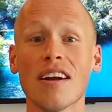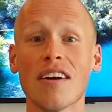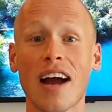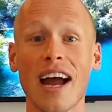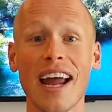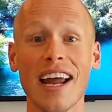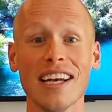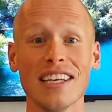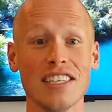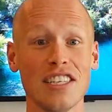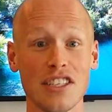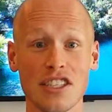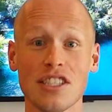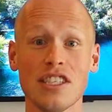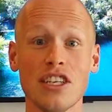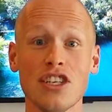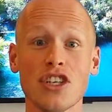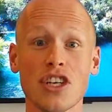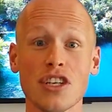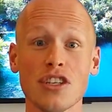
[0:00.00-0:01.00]
right,
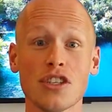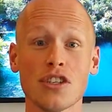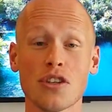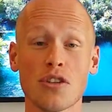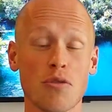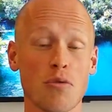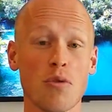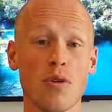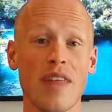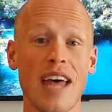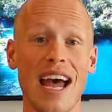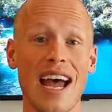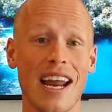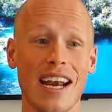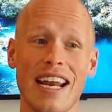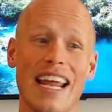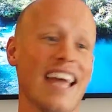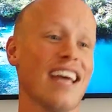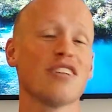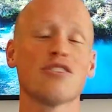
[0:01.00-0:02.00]
decisions through that,
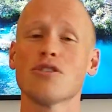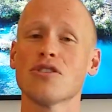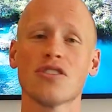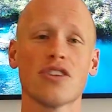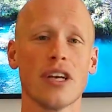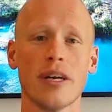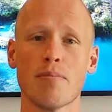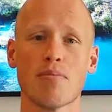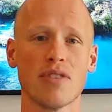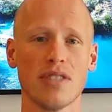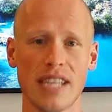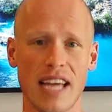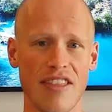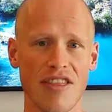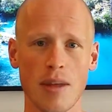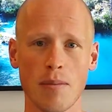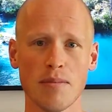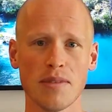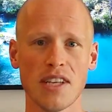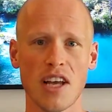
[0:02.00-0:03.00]
and the answers are going to
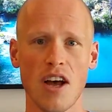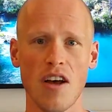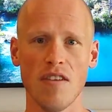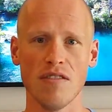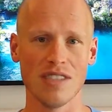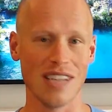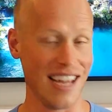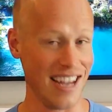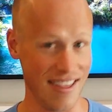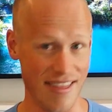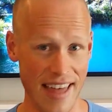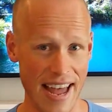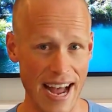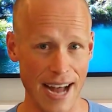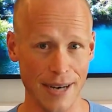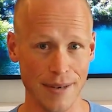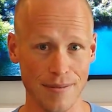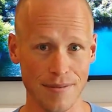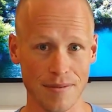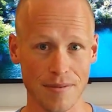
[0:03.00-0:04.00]
present themselves like
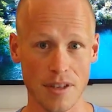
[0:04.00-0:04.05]
that.